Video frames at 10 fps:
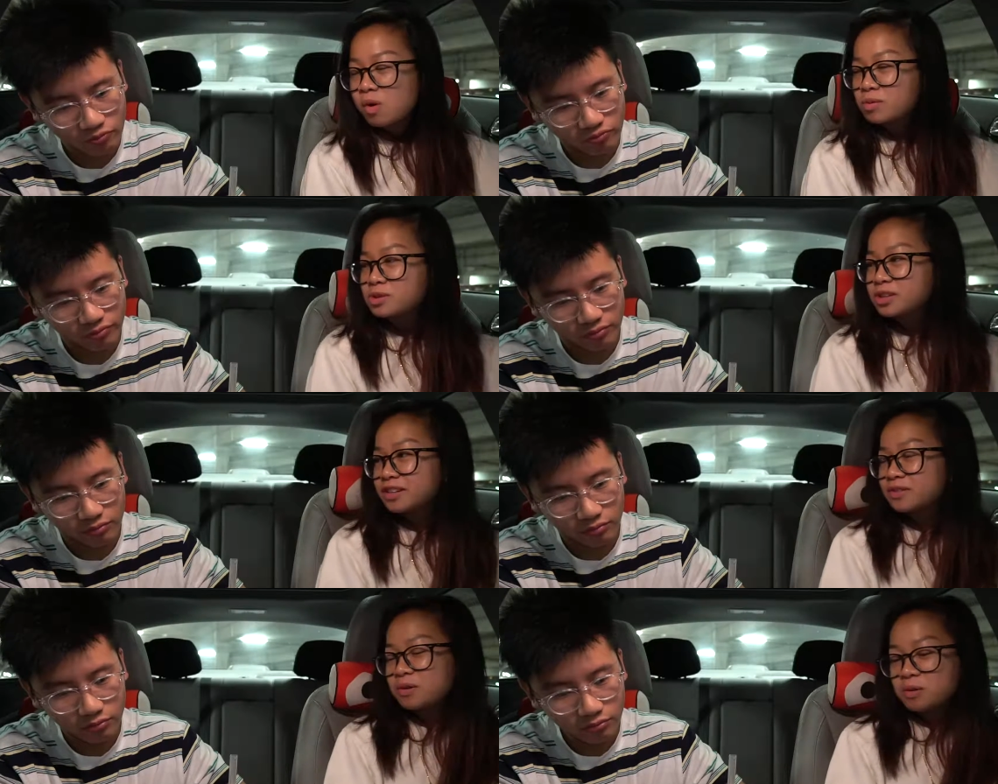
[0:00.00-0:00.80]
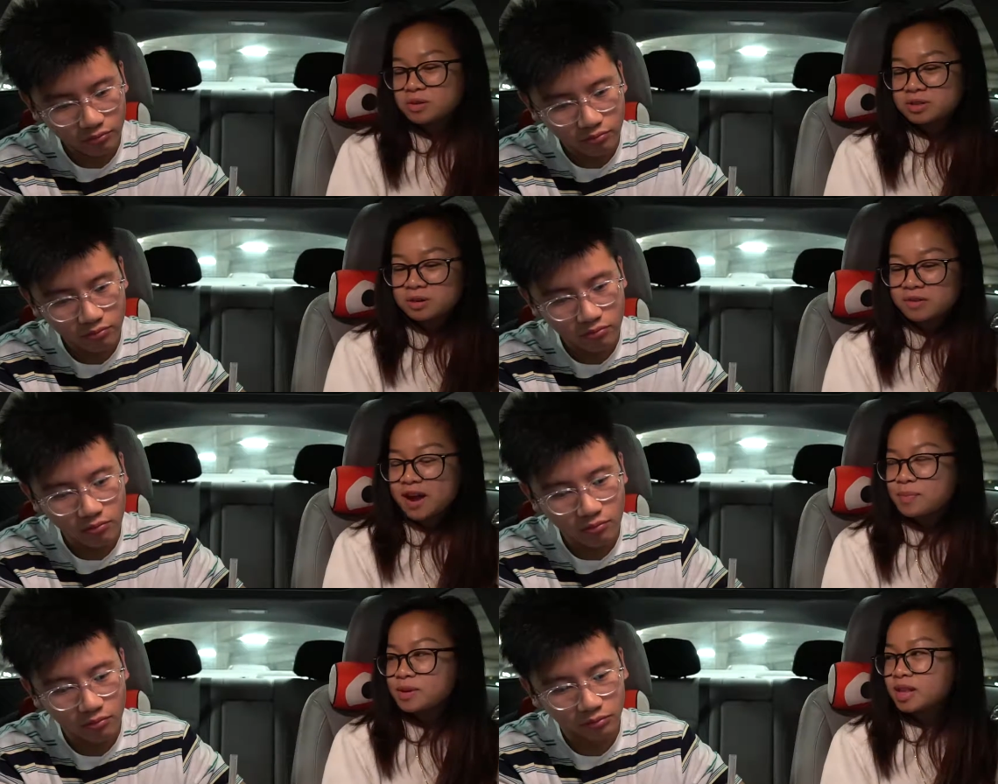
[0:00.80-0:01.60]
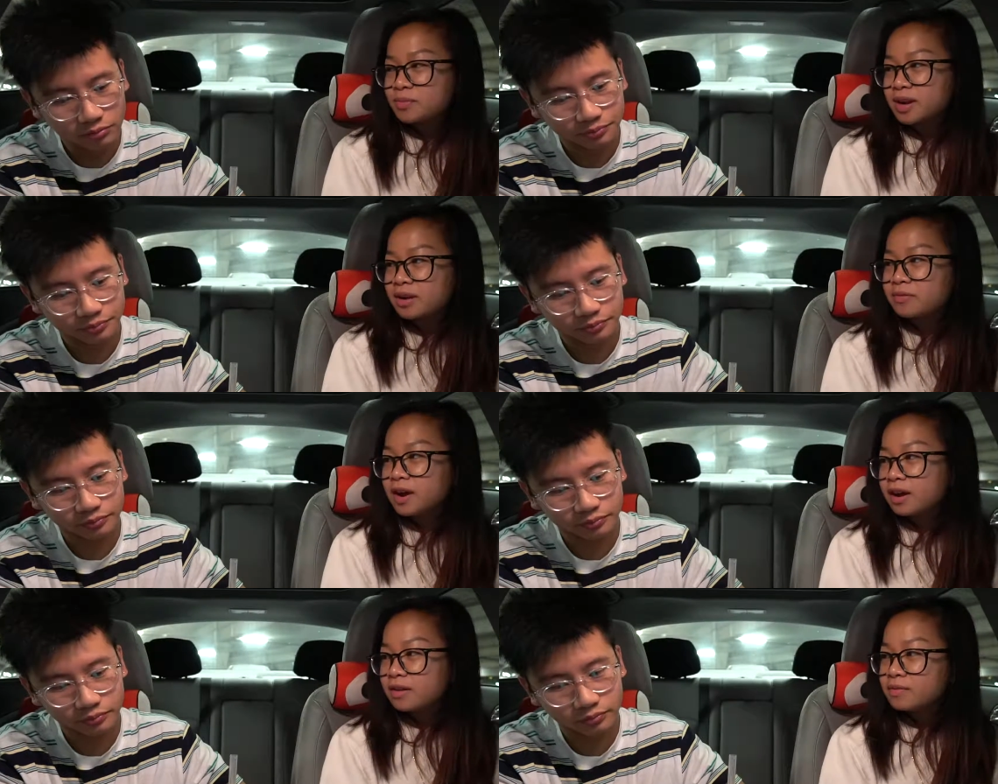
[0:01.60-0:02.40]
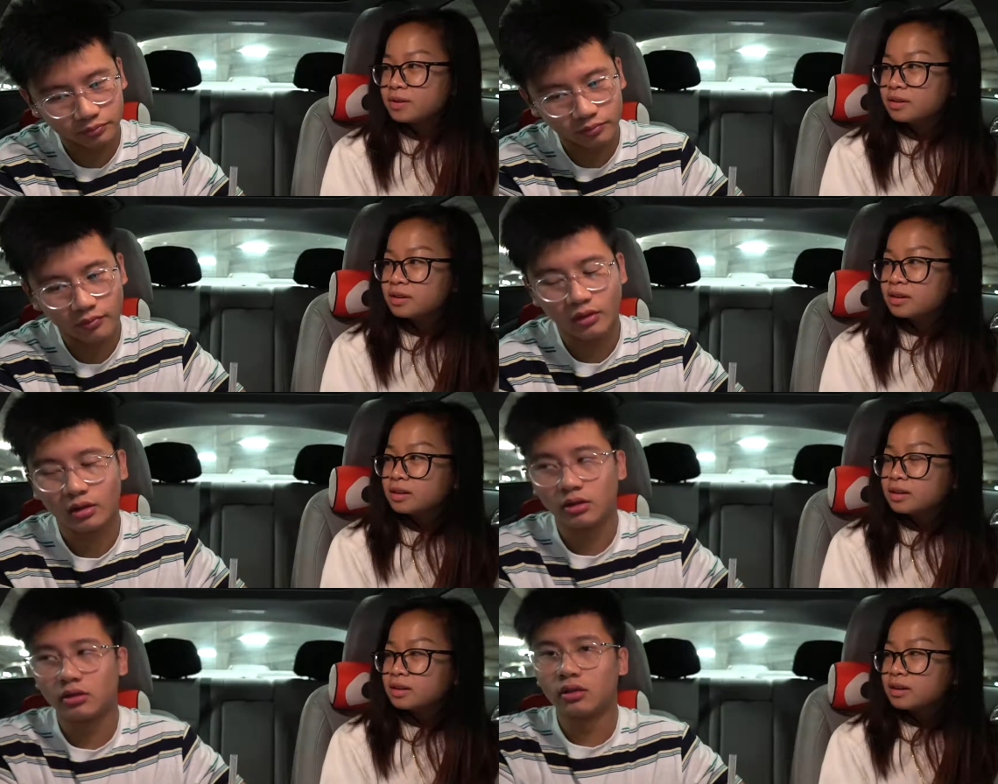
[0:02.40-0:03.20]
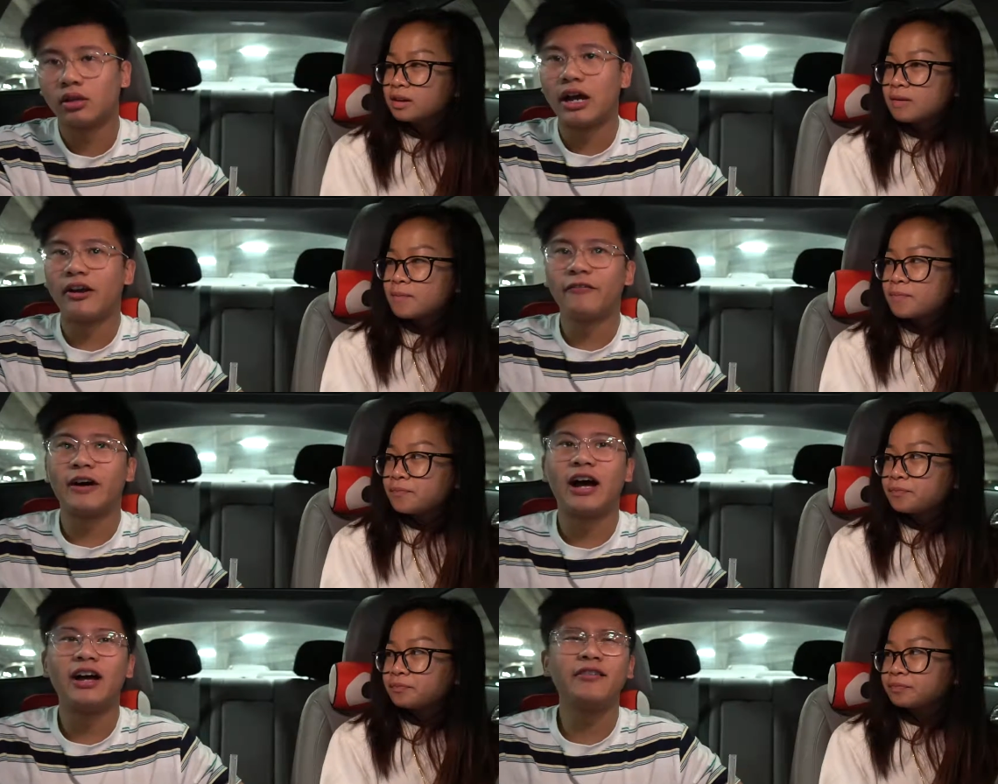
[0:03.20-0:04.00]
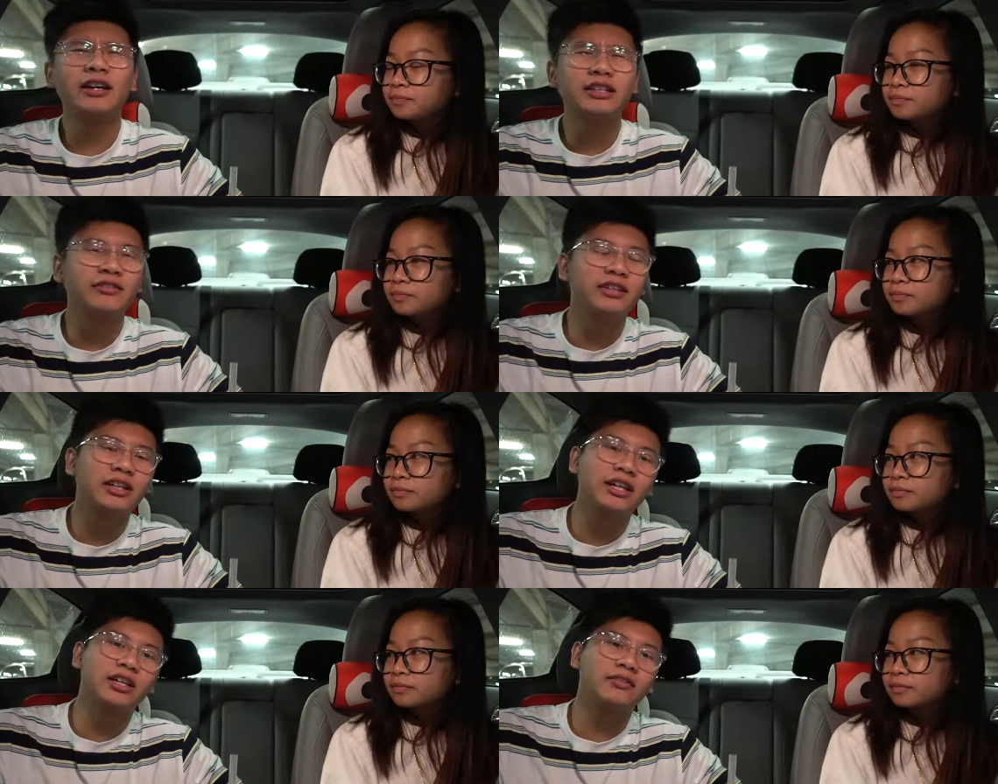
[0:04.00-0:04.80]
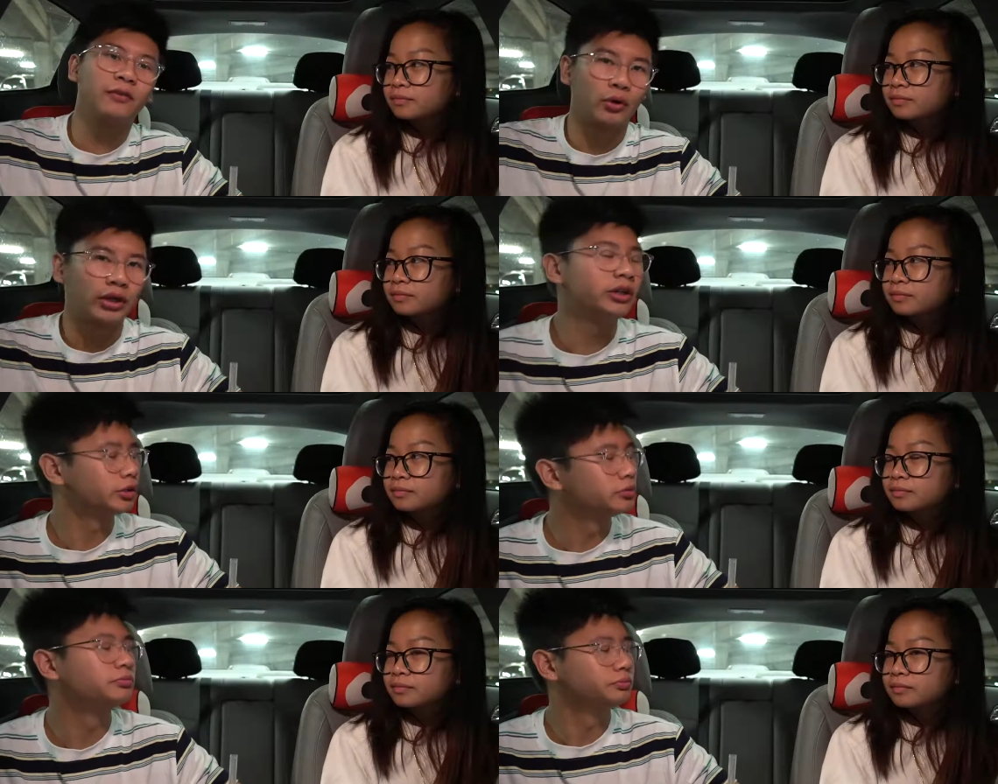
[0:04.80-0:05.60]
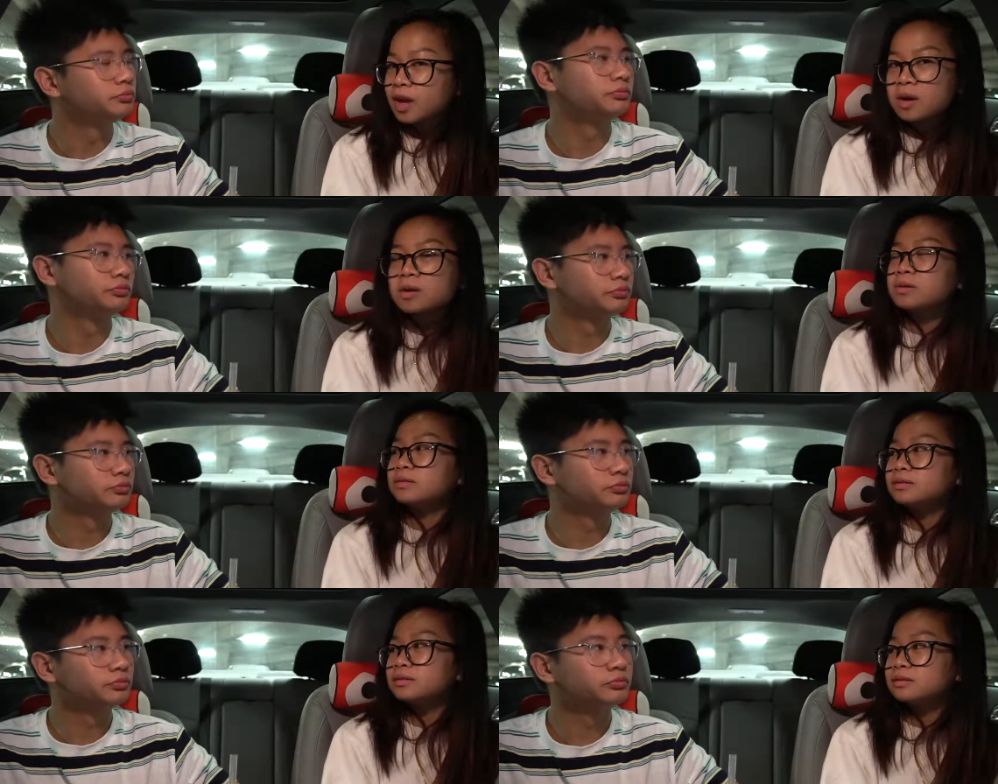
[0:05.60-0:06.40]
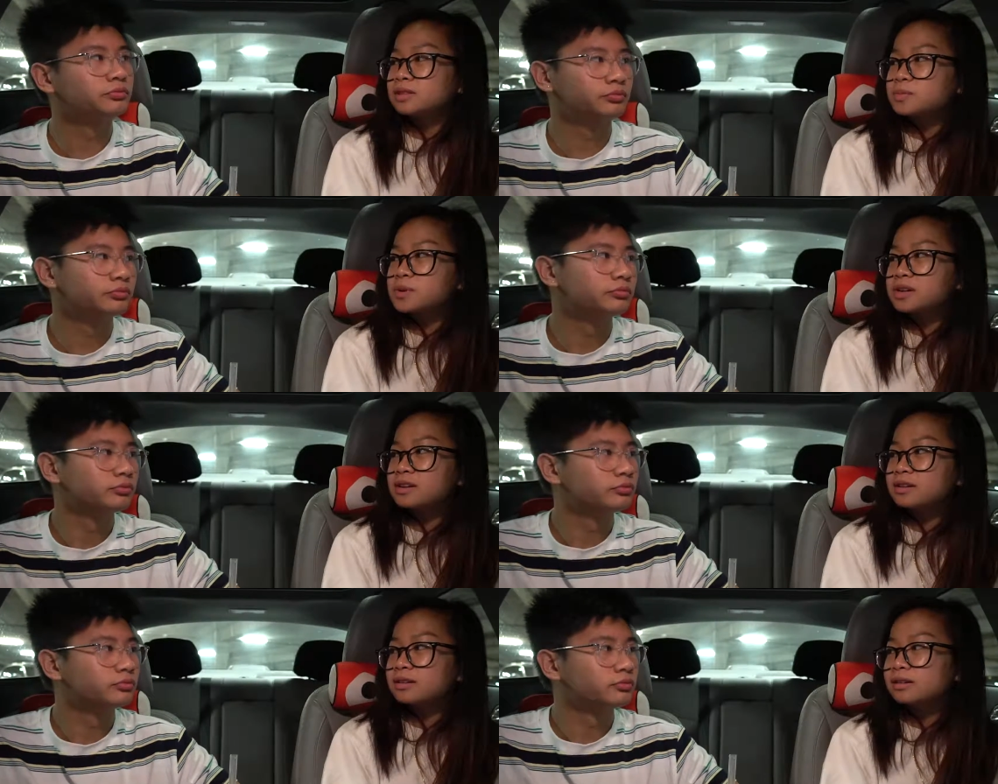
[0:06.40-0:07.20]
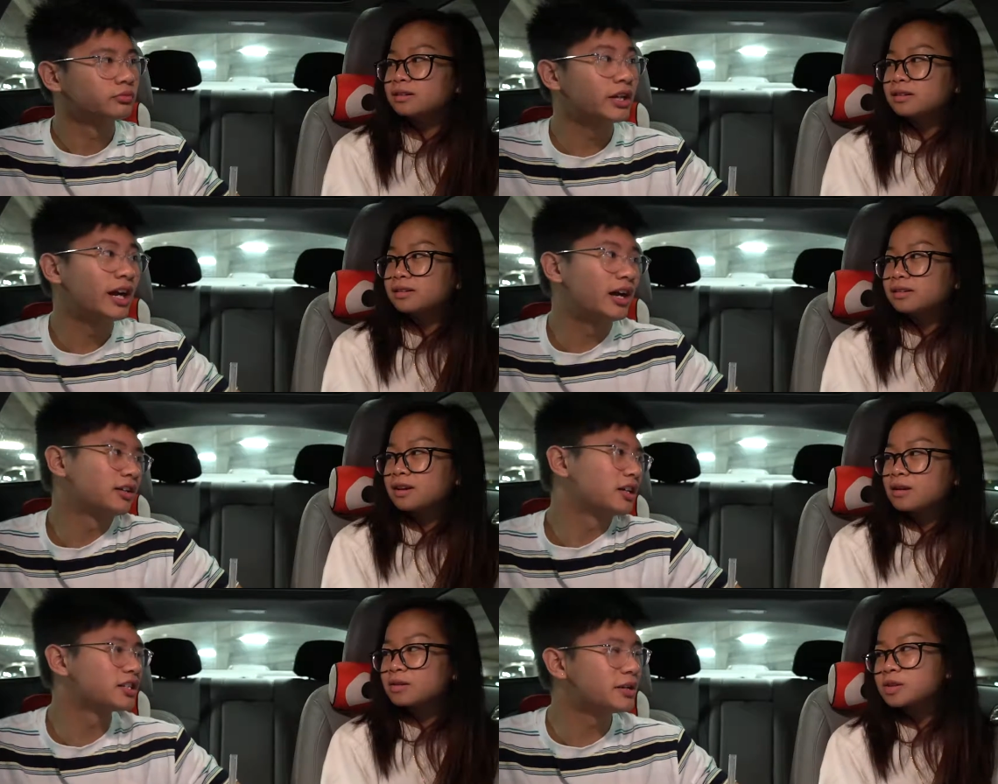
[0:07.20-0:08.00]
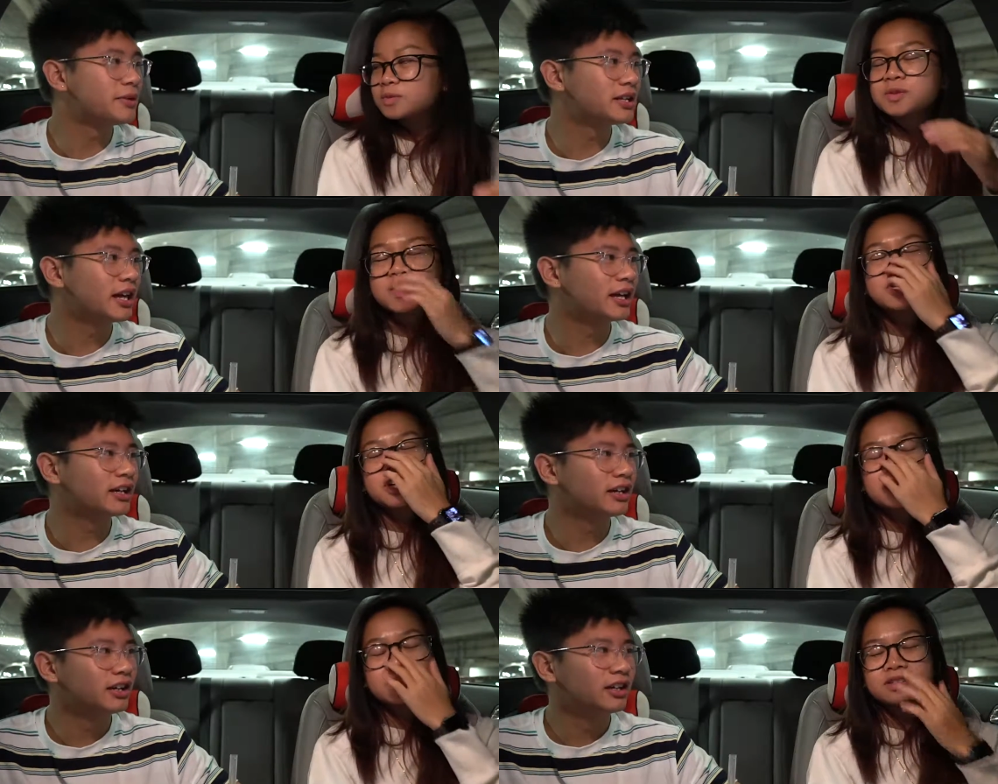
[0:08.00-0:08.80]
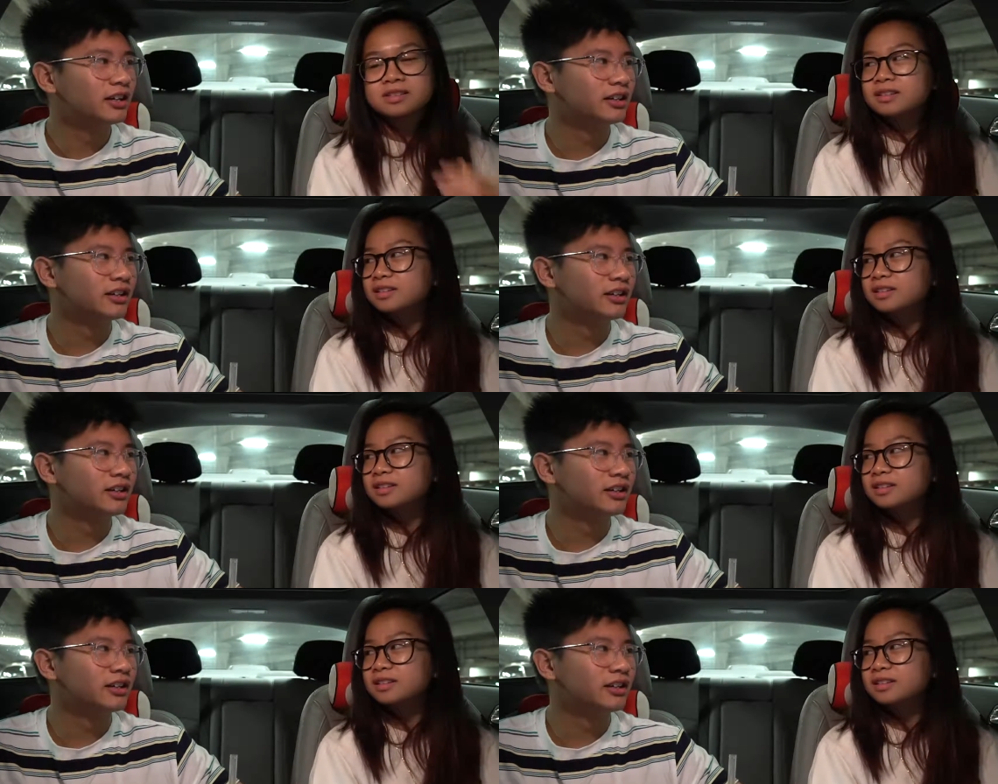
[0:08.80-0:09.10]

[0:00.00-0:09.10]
Speaker 1: what would you give the whole store of Happy Lemon out of five?
Speaker 2: Out of five, I'd give it like a four.
Speaker 1: Oh, that's pretty.
Speaker 2: Yeah, because oh, I mean, that's like, pretty generous.